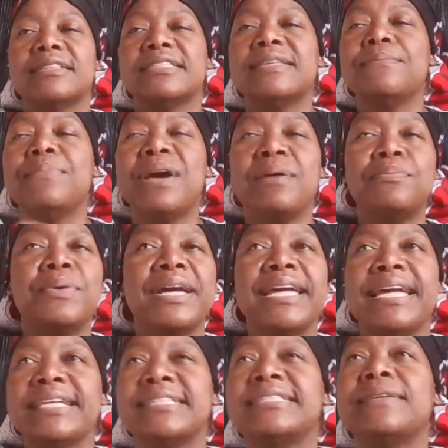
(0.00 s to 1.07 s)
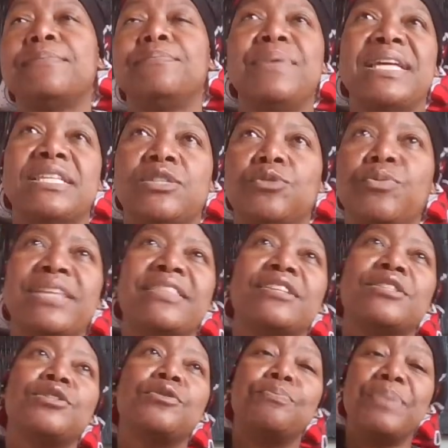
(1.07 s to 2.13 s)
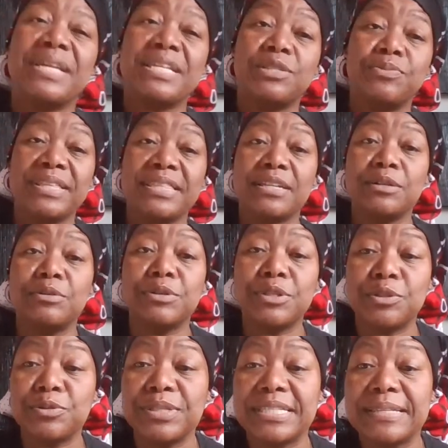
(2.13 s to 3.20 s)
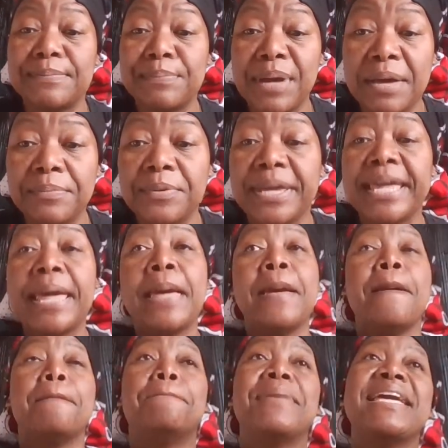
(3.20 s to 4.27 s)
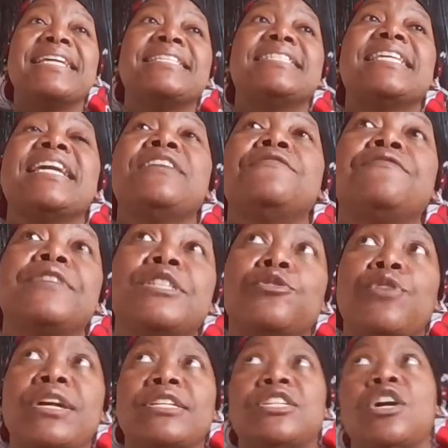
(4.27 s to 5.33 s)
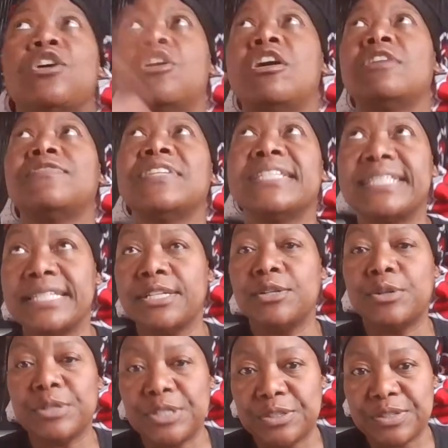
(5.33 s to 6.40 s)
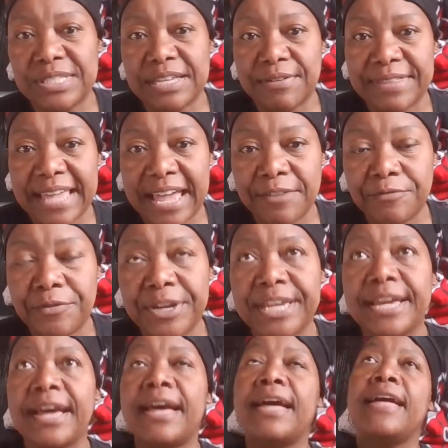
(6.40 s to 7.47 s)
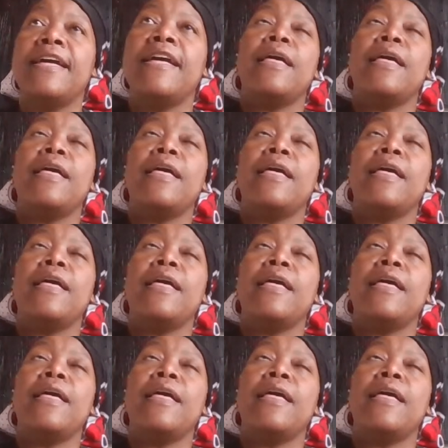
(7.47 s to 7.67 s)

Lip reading: Zimbabwe has the best weather. So best weather goes to Zimbabwe. Best infrastructure obviously goes to South Africa.